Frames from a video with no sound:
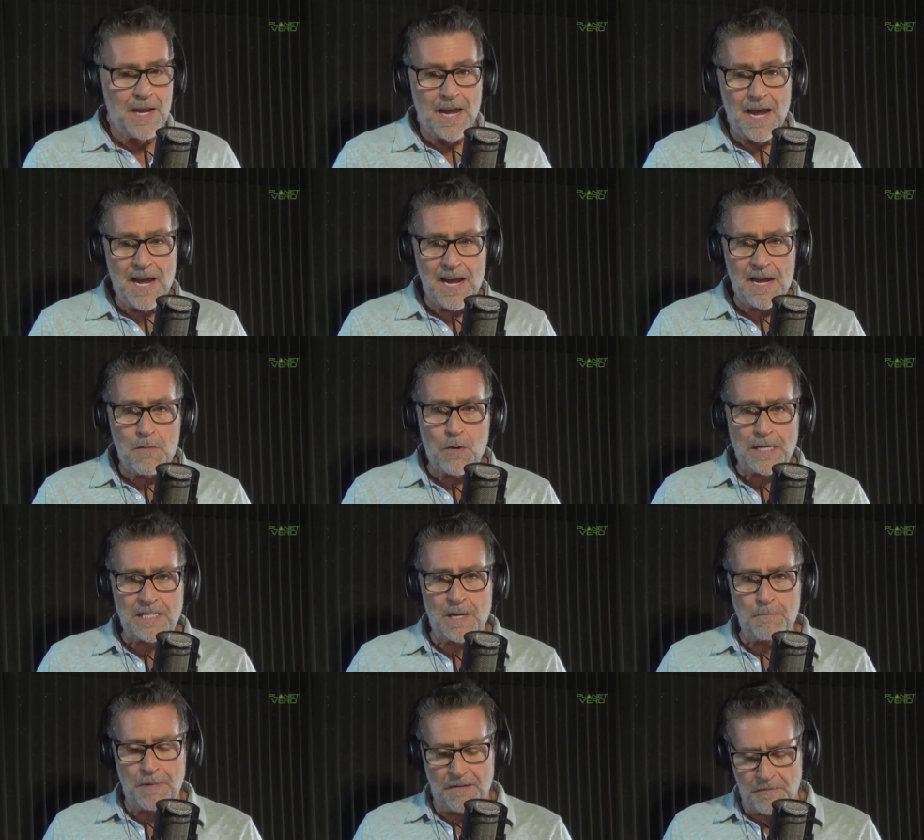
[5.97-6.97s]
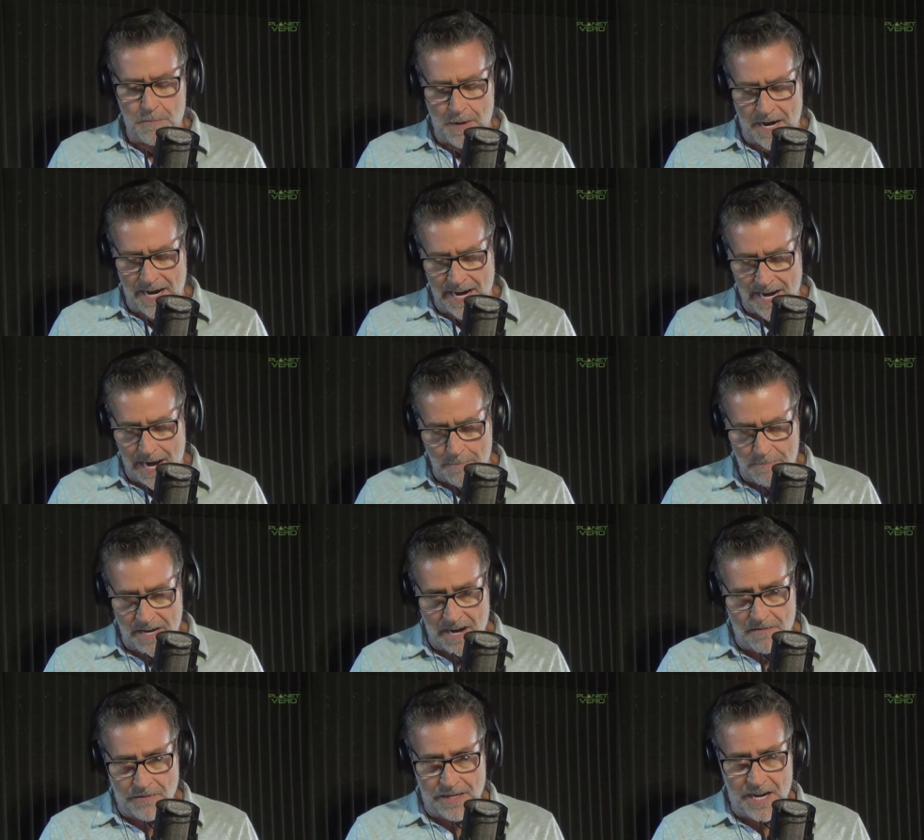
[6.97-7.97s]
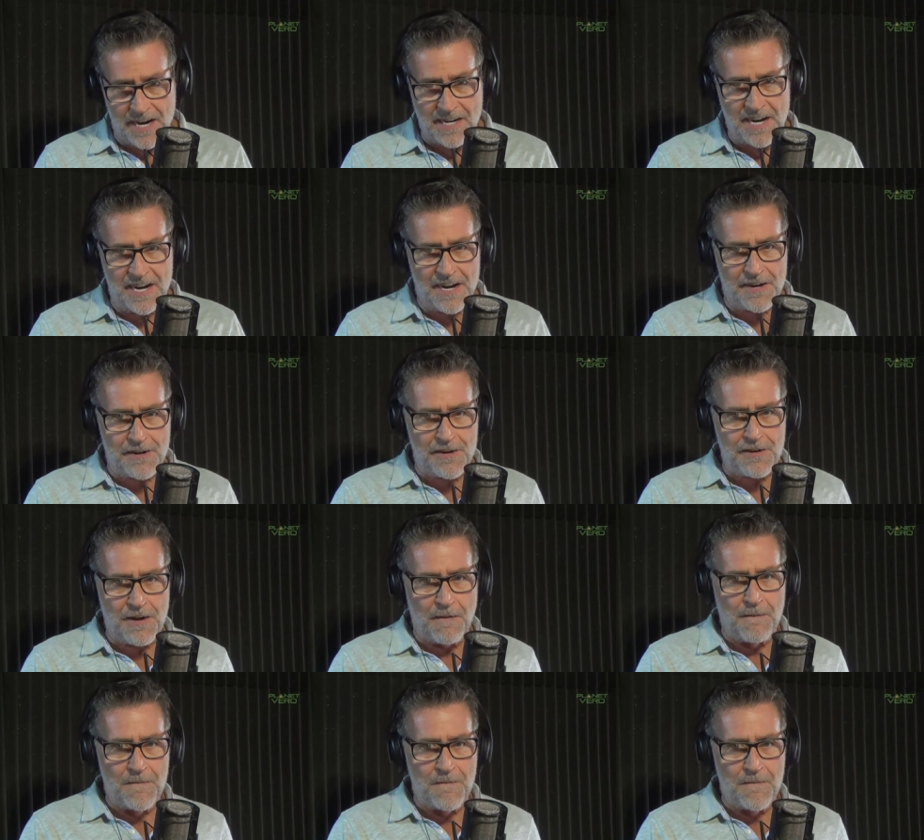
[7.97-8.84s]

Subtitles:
Hey, what's up, everybody? I'm David Yakir.